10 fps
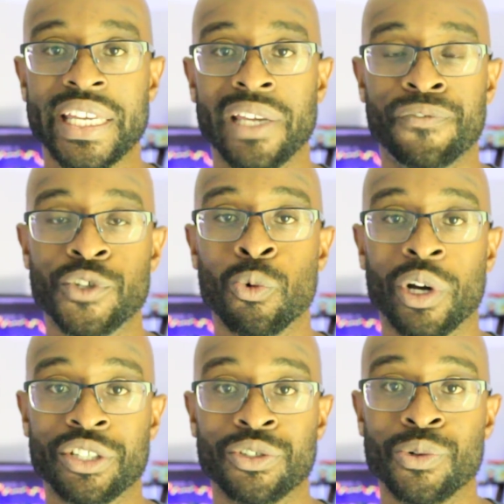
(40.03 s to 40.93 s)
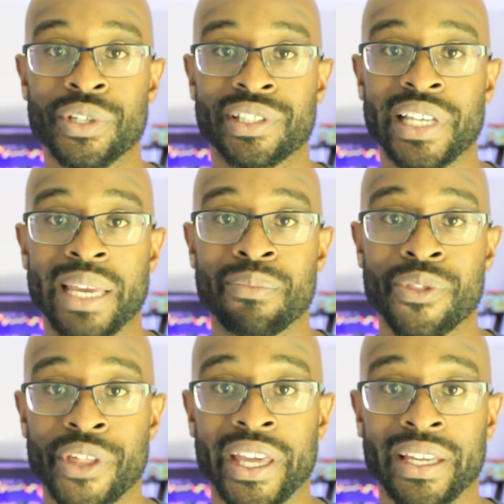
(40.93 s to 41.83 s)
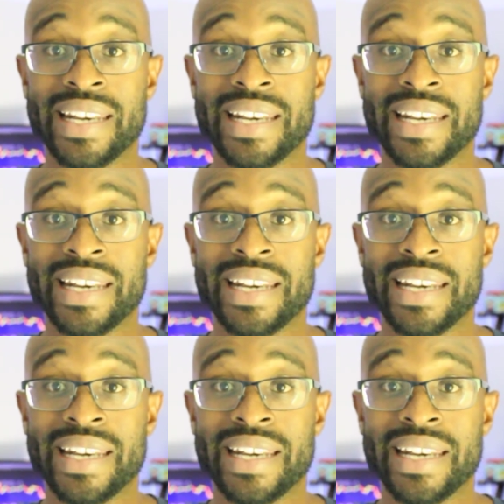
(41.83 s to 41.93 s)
if you want to do the same thing.